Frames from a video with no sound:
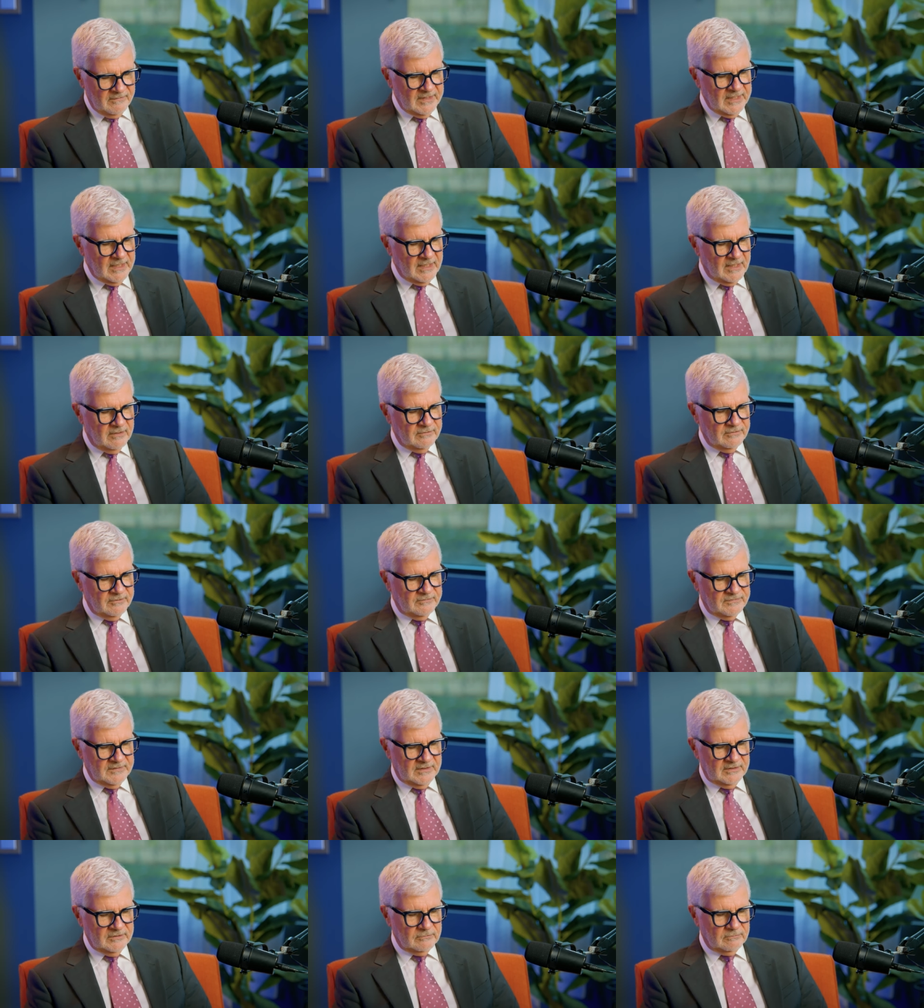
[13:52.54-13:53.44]
The other
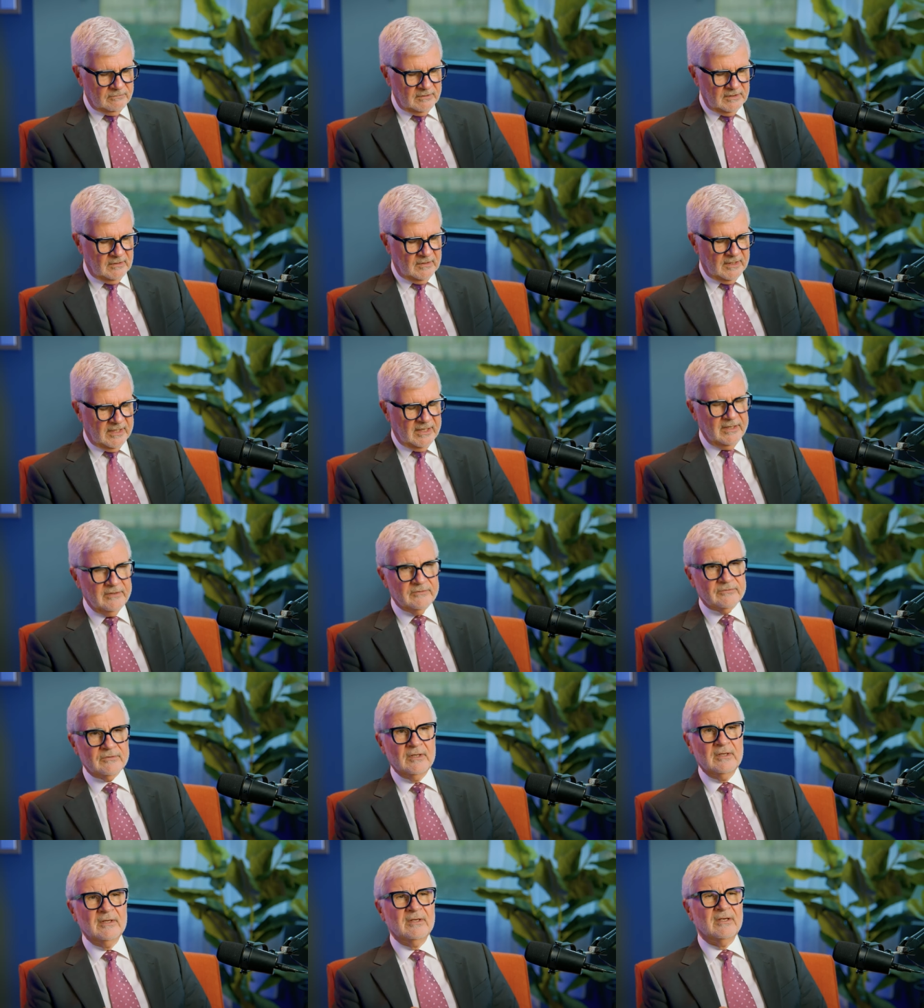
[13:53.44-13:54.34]
thing to
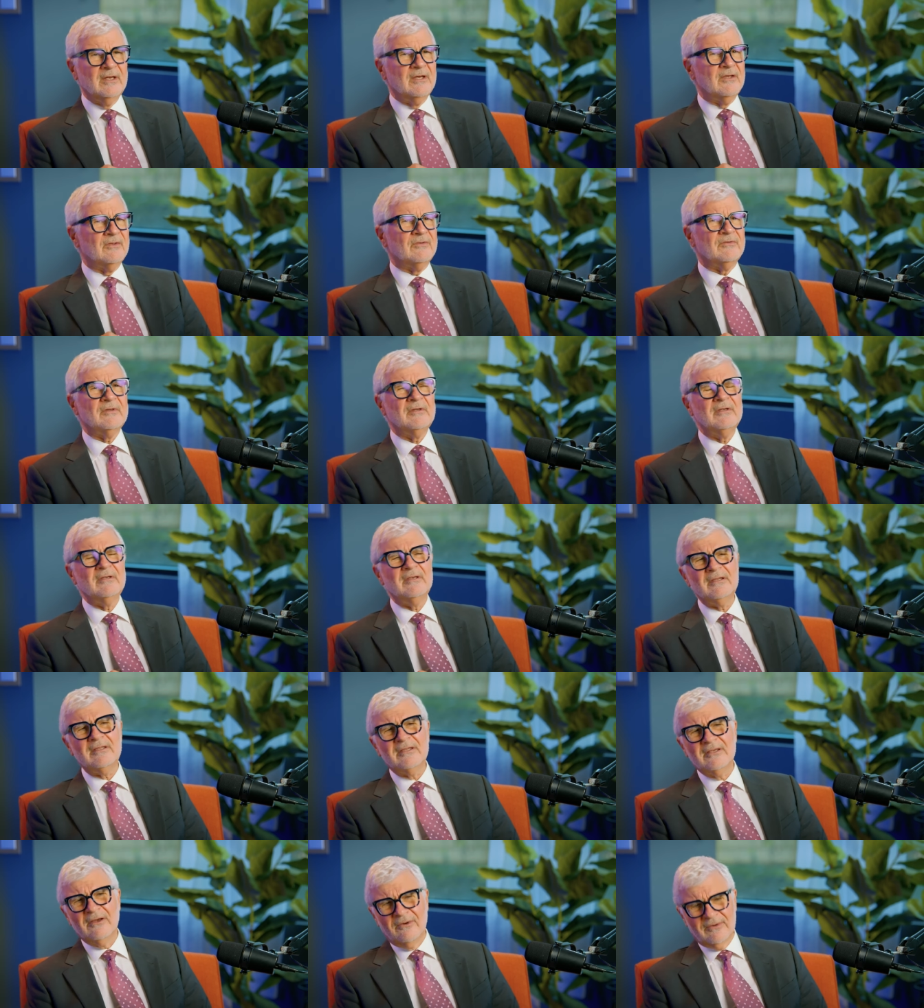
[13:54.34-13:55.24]
realize is
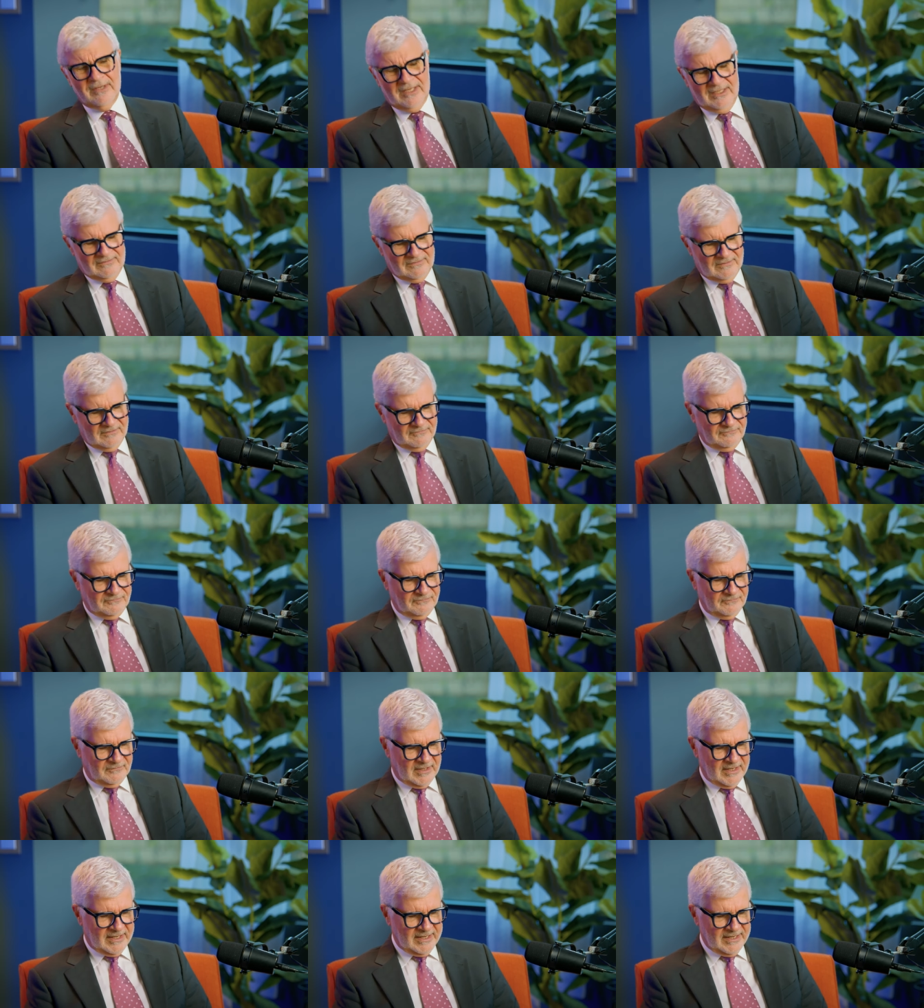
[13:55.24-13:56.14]
don't eat the
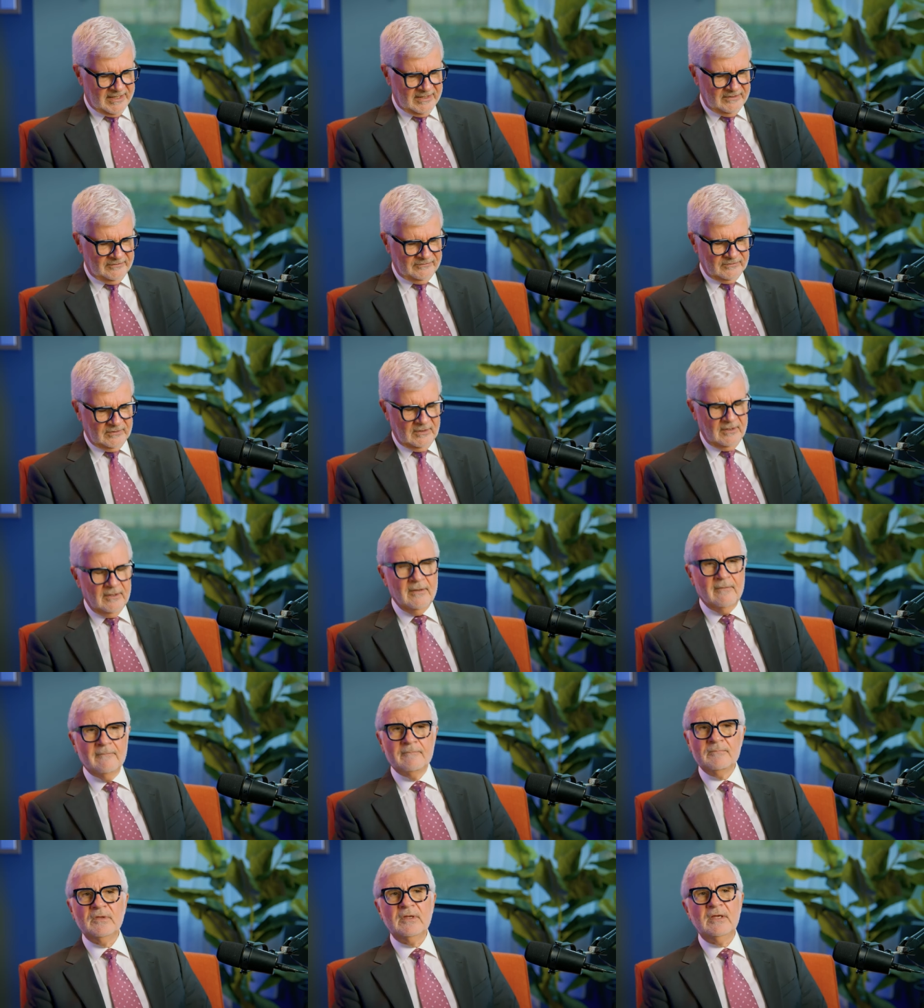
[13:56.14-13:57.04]
fries.
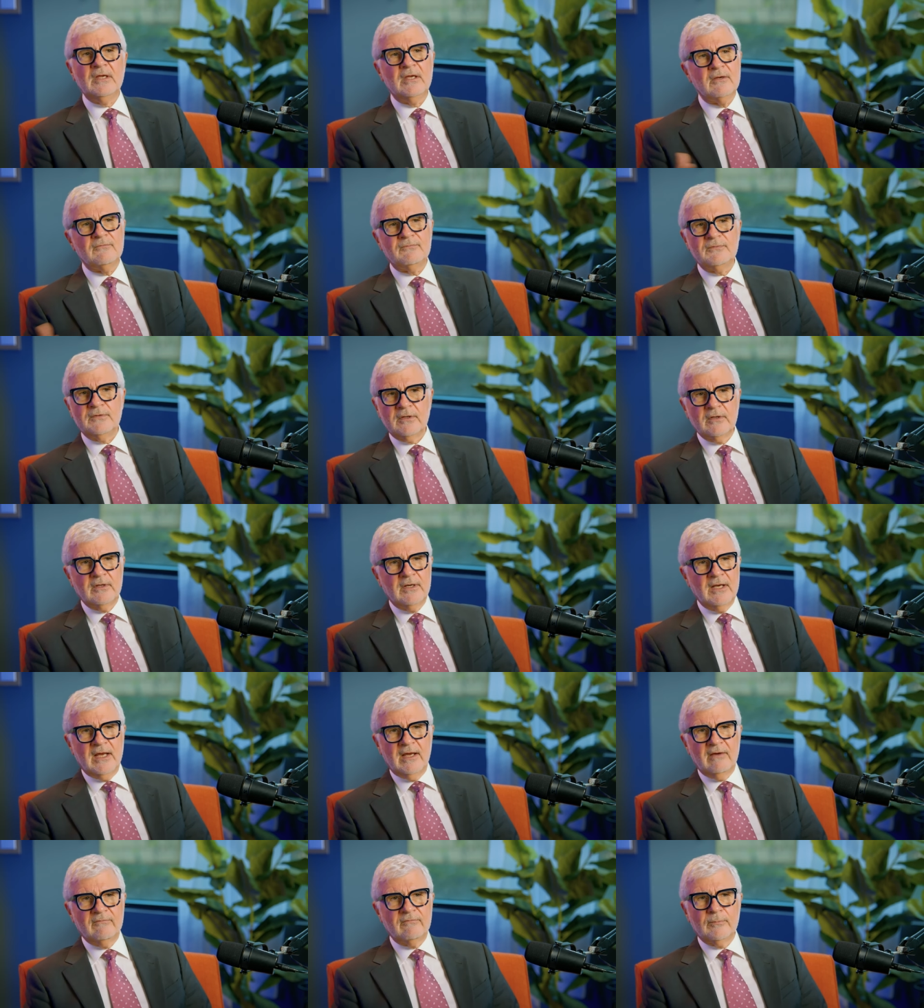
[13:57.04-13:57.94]
If you're going
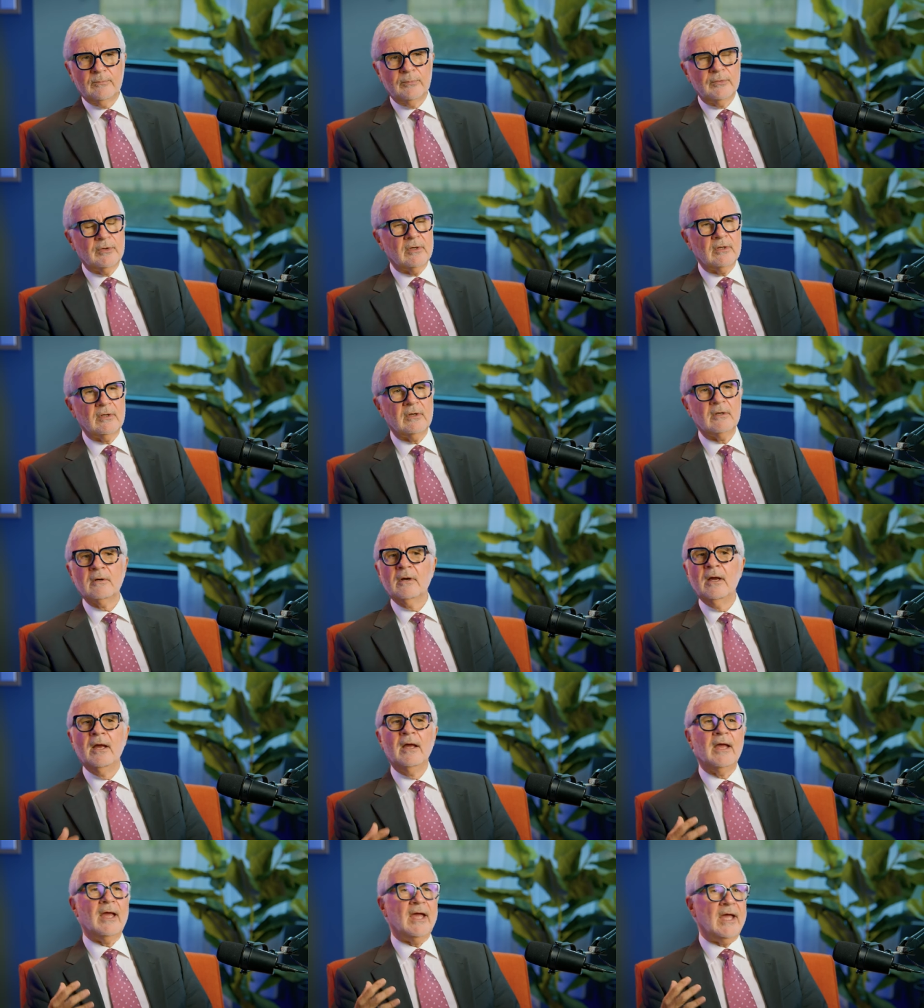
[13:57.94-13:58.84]
to have a
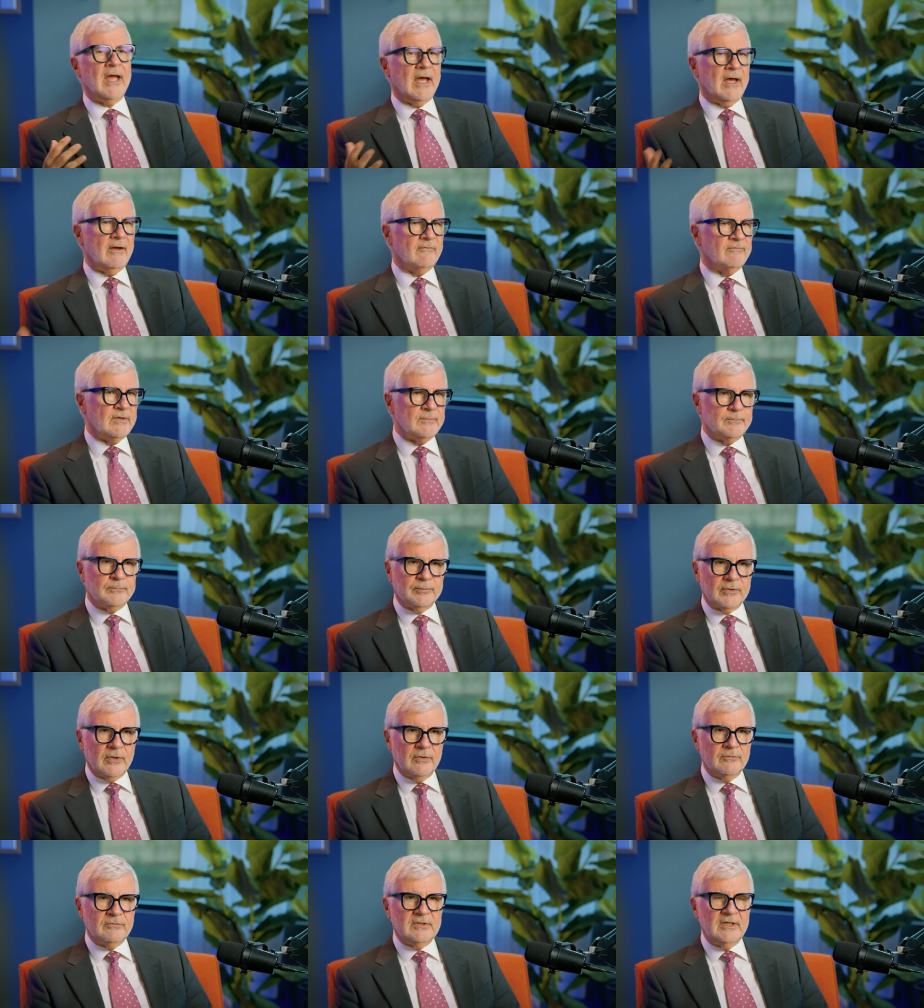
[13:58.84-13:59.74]
burger, have it
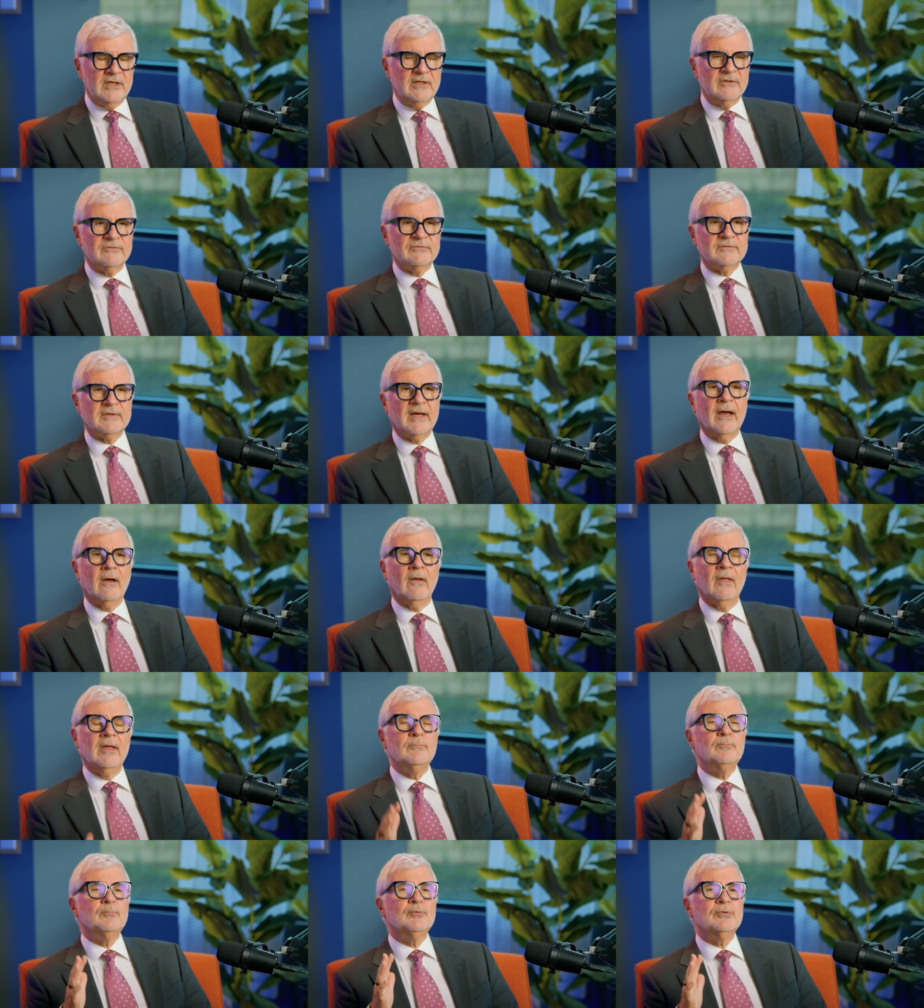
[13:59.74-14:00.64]
protein
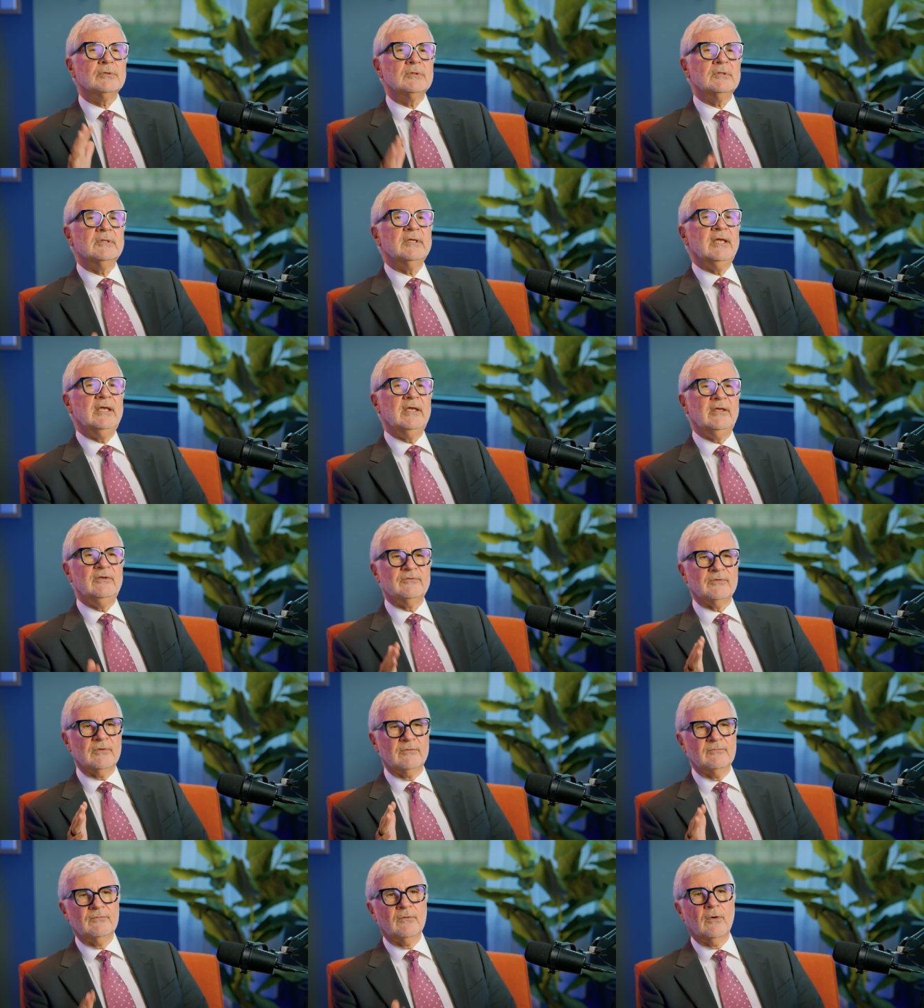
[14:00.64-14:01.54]
style. And
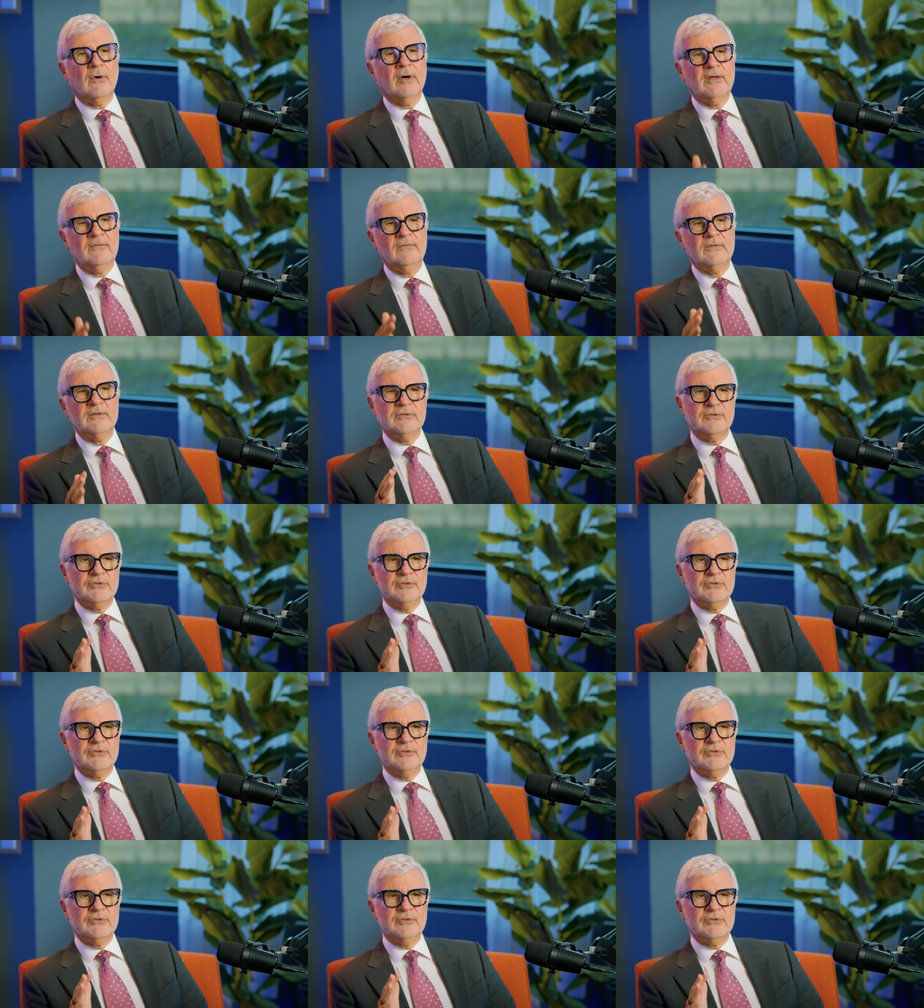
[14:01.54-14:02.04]
please avoid the